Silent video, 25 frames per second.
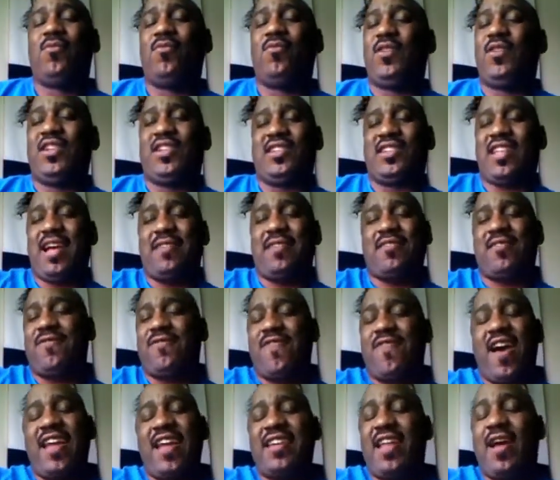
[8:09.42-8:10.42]
We just have to
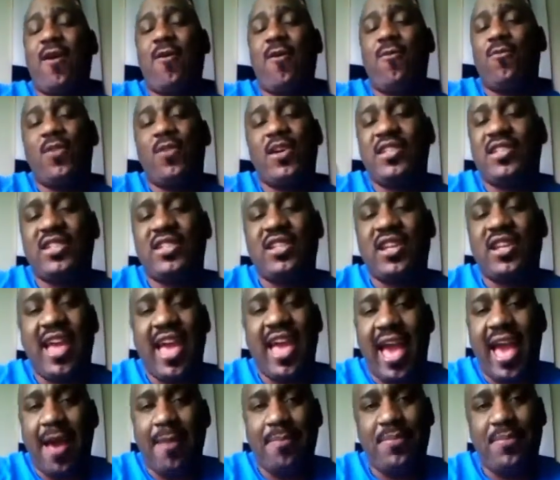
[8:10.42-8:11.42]
find out what's going
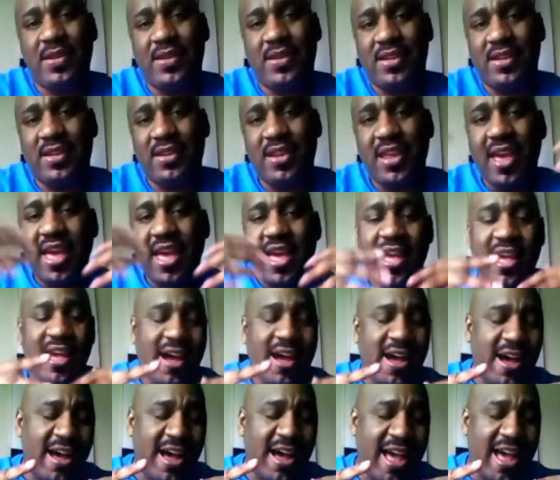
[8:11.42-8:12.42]
to happen
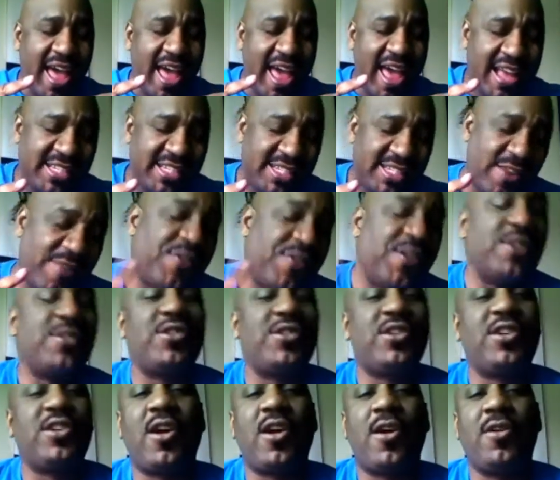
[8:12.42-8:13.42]
as the
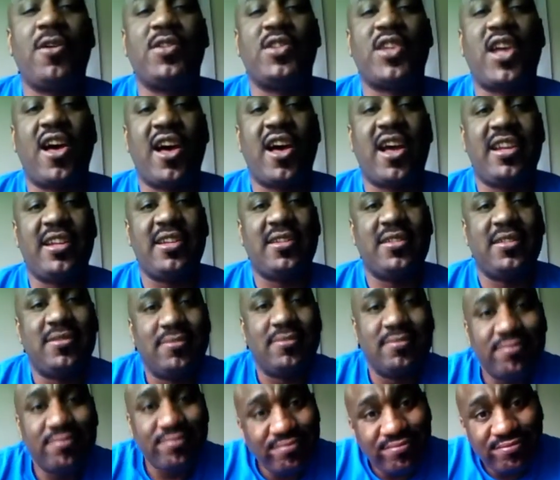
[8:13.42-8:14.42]
future goes on.
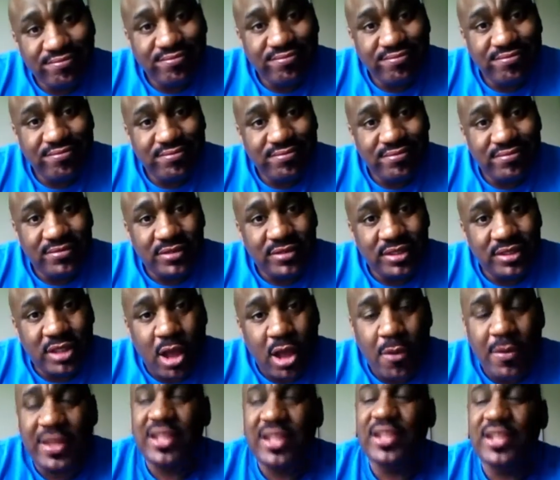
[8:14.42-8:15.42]
That's
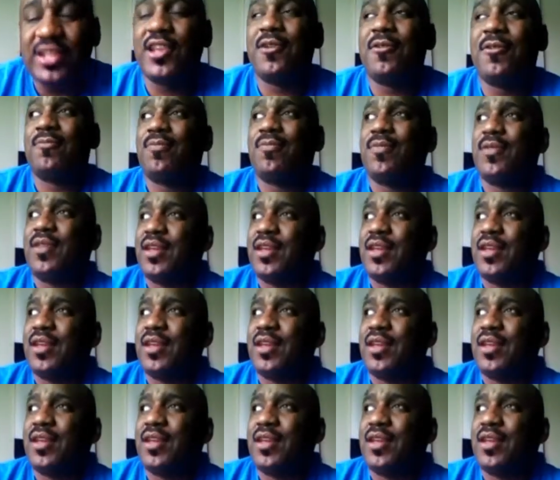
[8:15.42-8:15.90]
all we can do.